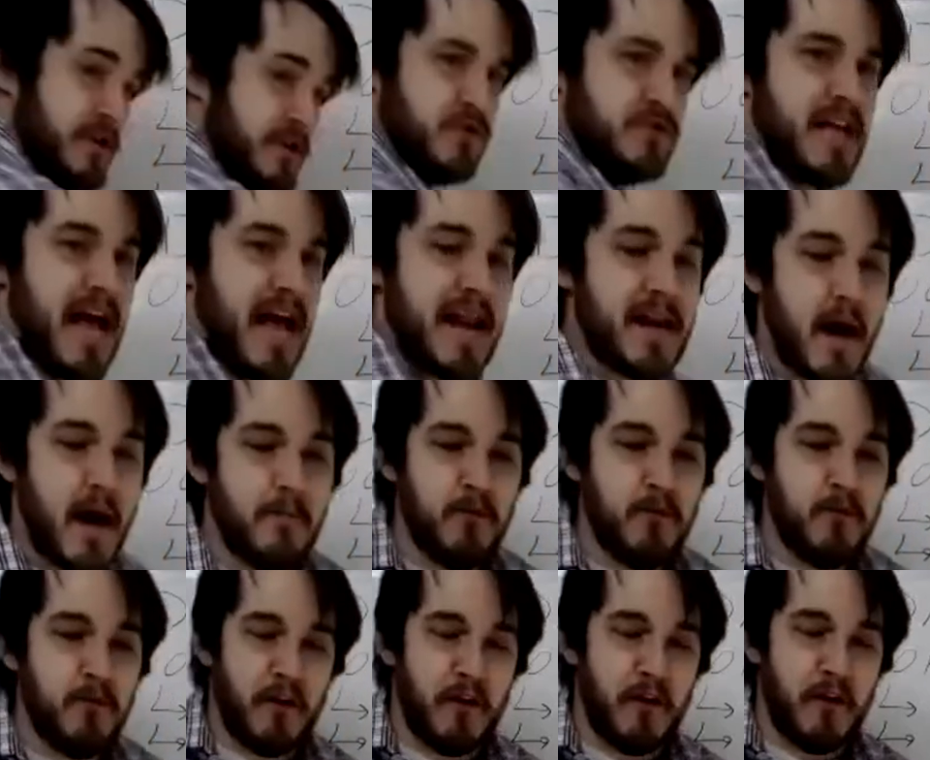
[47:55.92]
what you end up
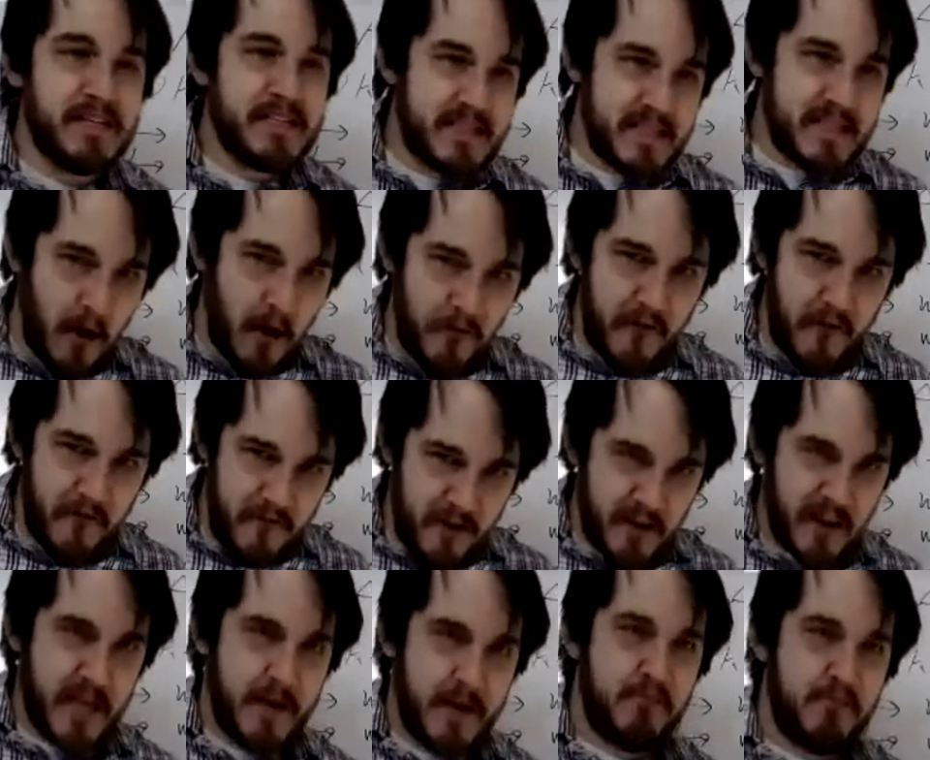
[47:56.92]
with are these
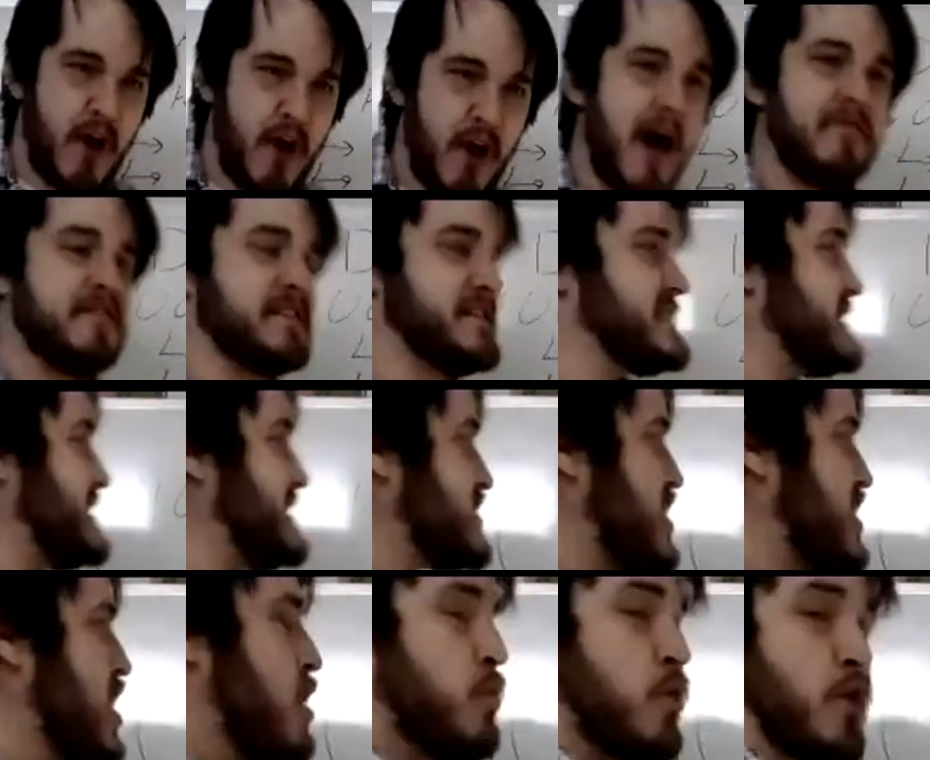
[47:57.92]
self-fulfilling
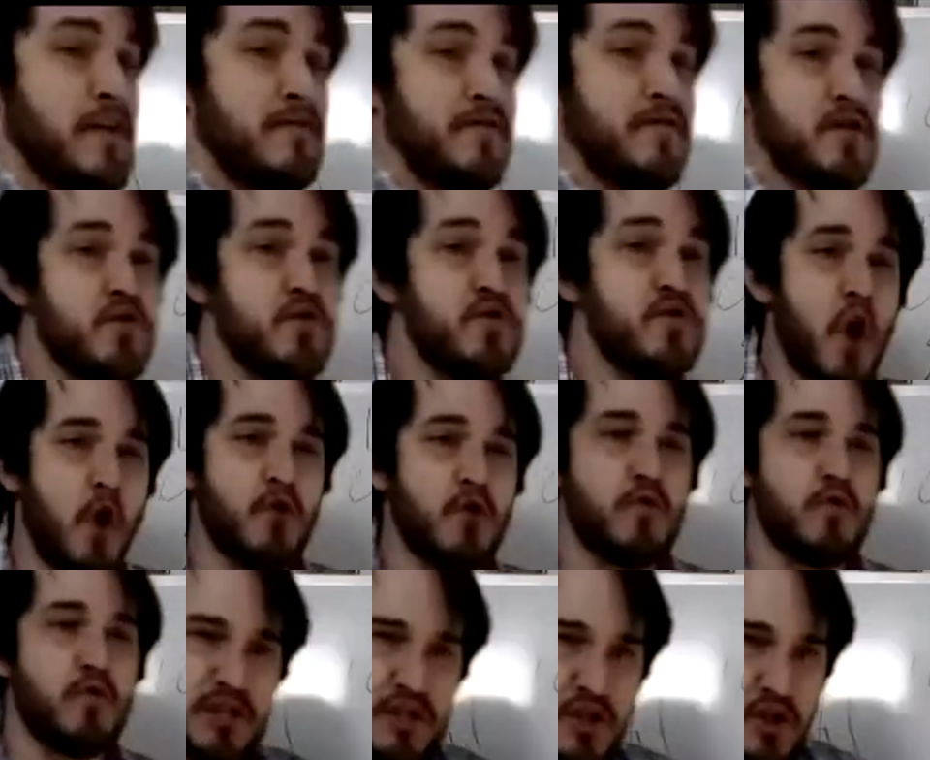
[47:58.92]
prophecies, where if you go
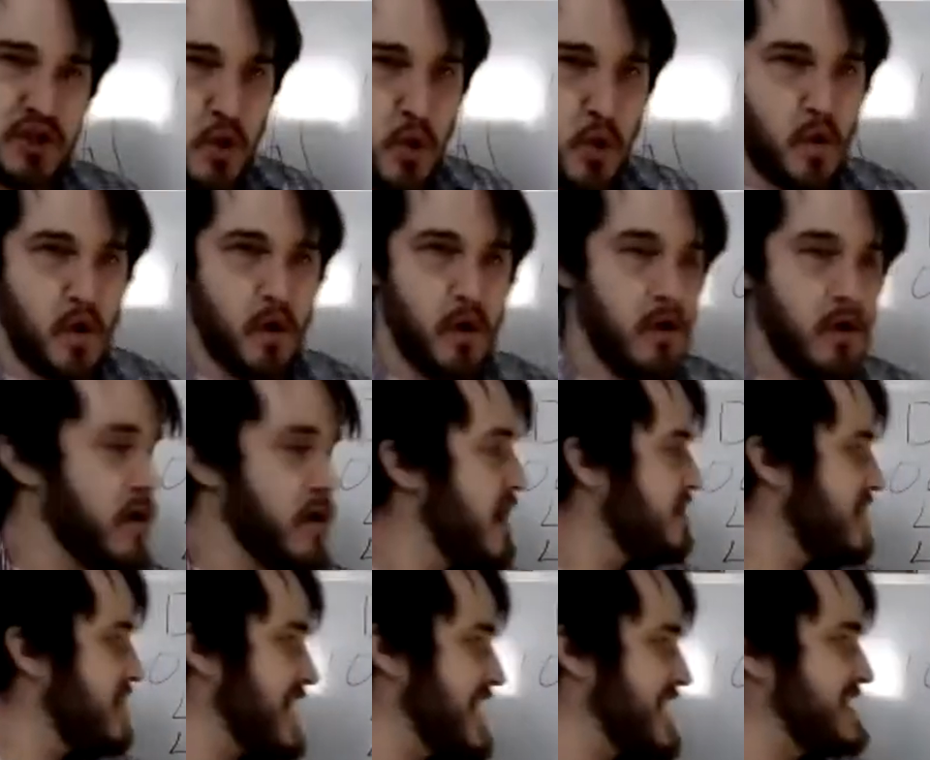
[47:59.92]
to a school
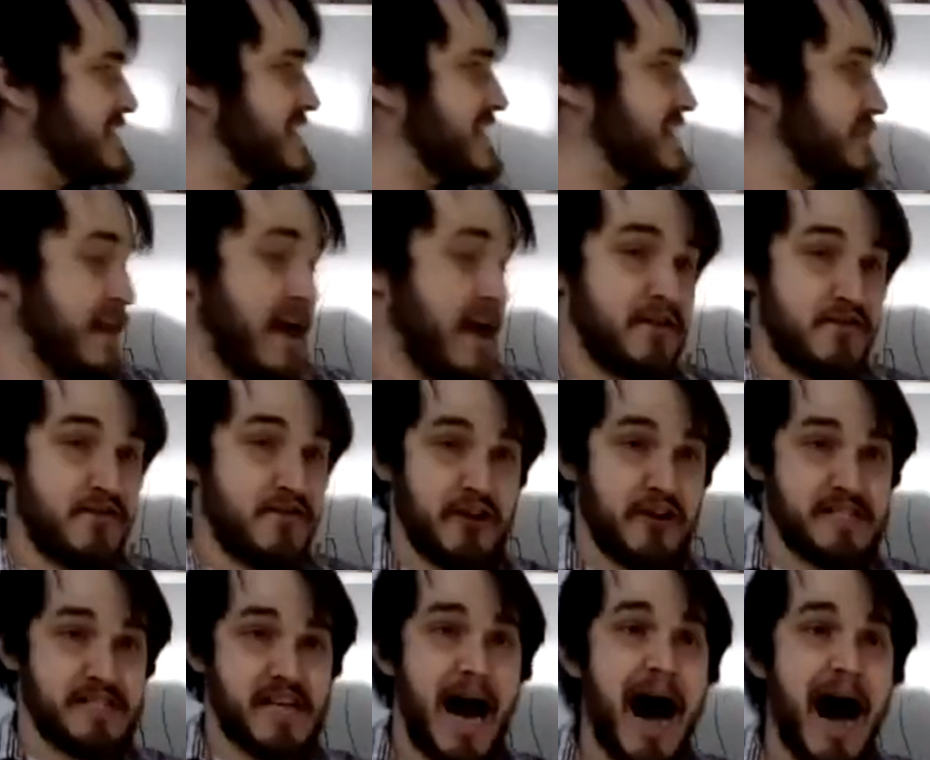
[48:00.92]
that isn't like
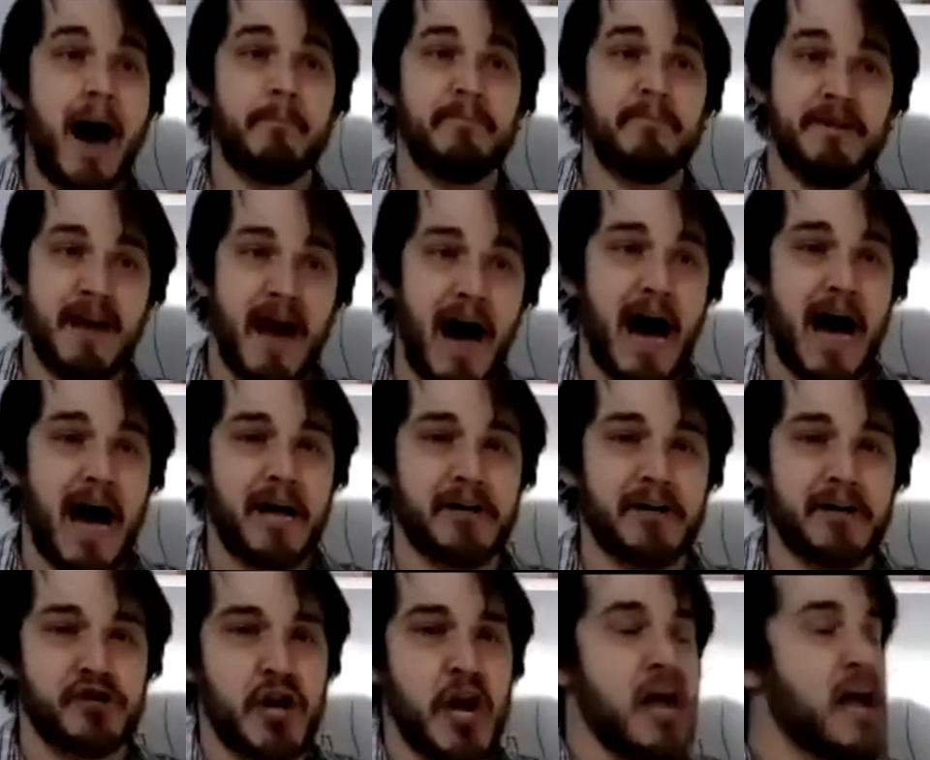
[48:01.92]
the top
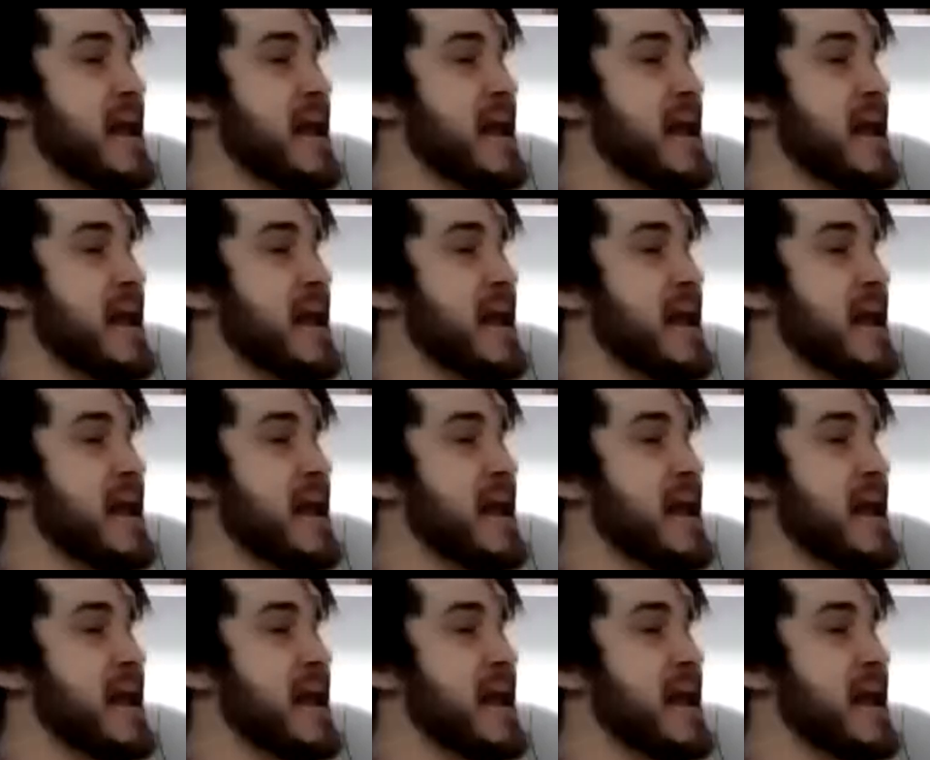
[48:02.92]
notch,